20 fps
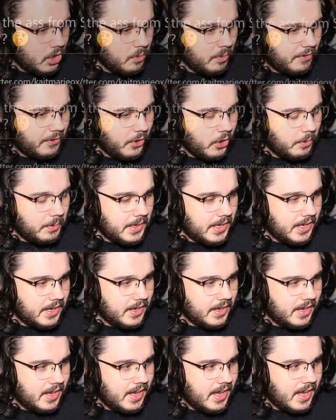
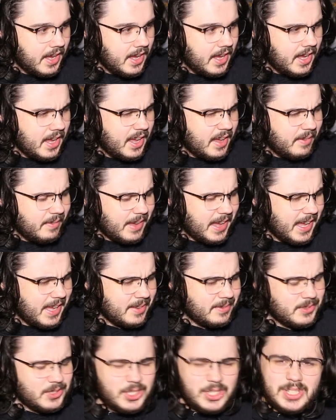homophobia
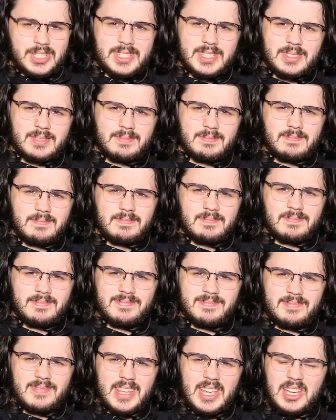and just
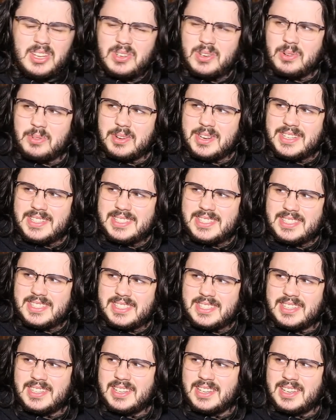
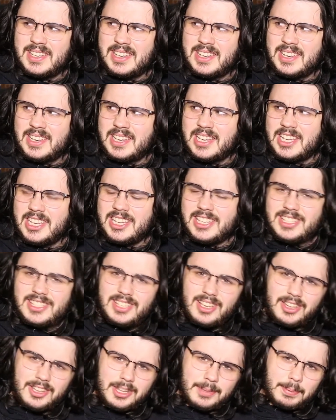ignorance. You
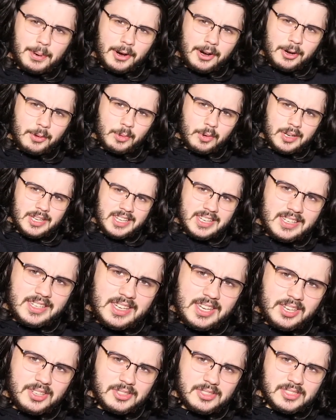saw the part where he
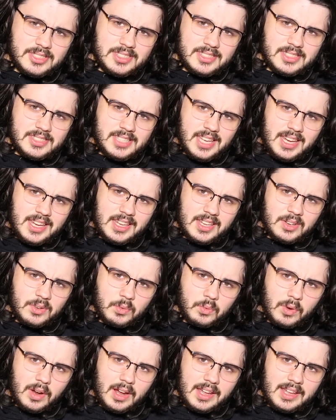kills
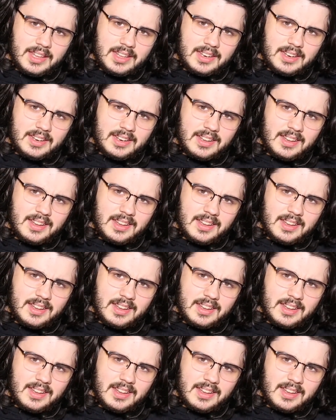Satan, right? And